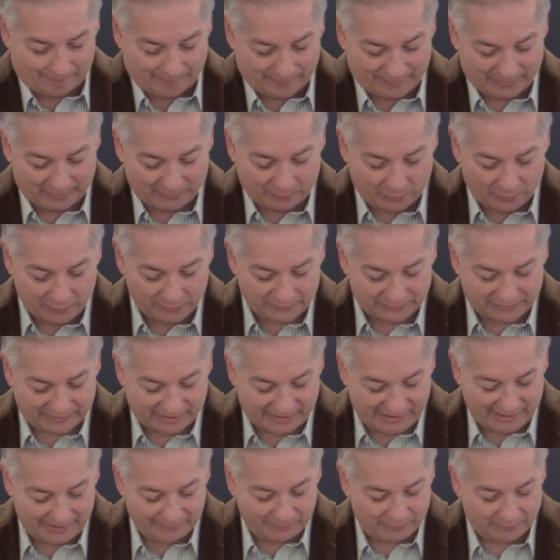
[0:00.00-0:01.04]
The Lord's
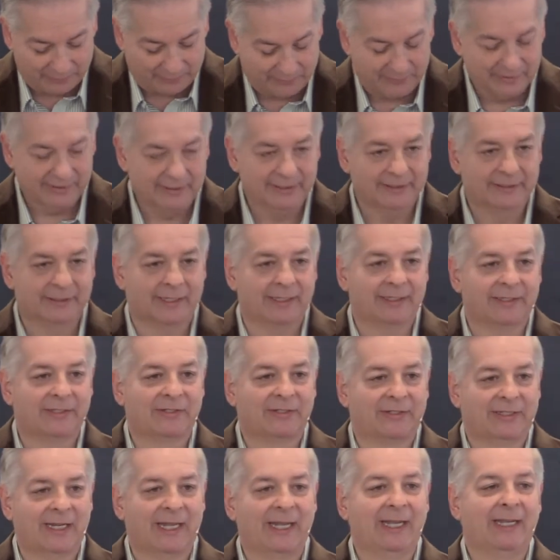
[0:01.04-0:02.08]
table is a
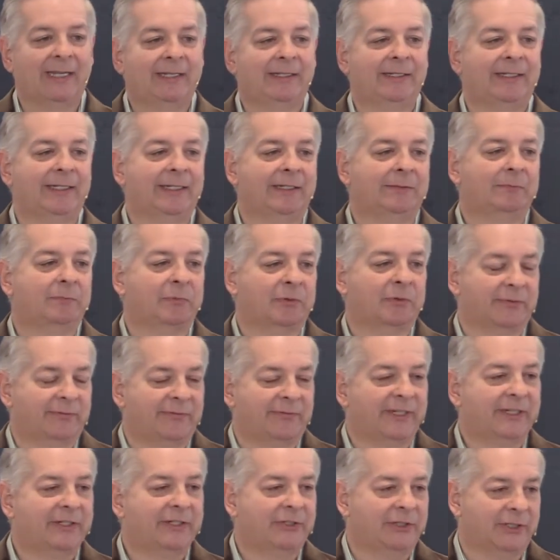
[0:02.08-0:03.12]
standing
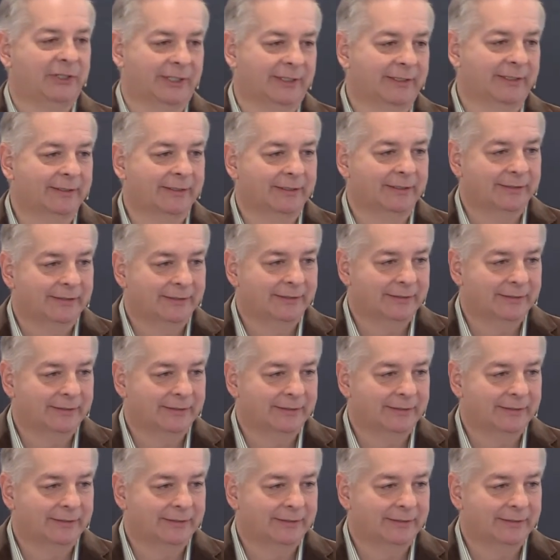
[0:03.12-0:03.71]
provision